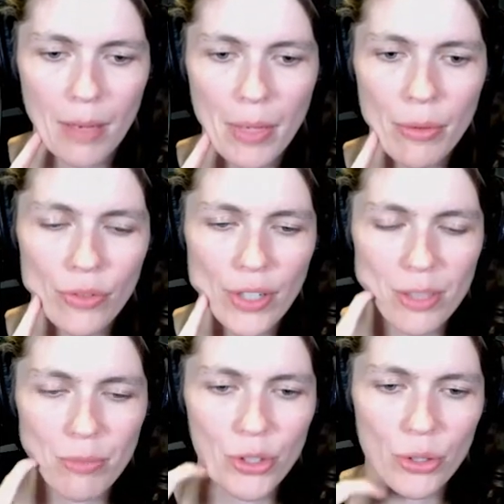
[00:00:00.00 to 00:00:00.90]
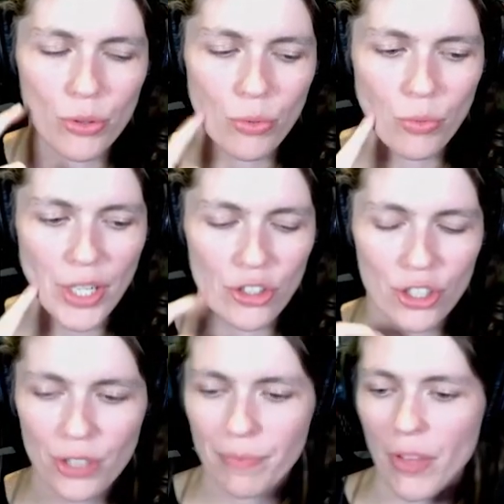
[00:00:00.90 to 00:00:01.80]
Maybe if we had some dudes with
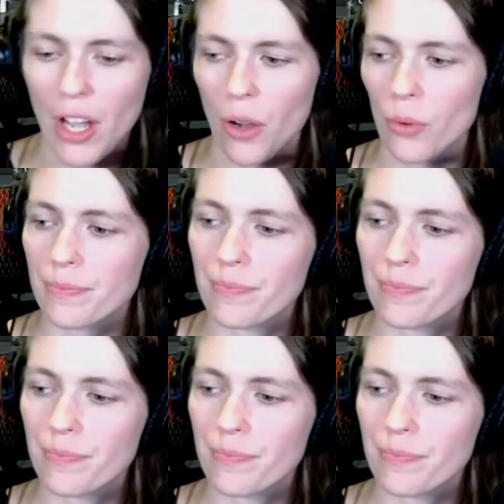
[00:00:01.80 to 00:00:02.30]
reach. Uh-oh.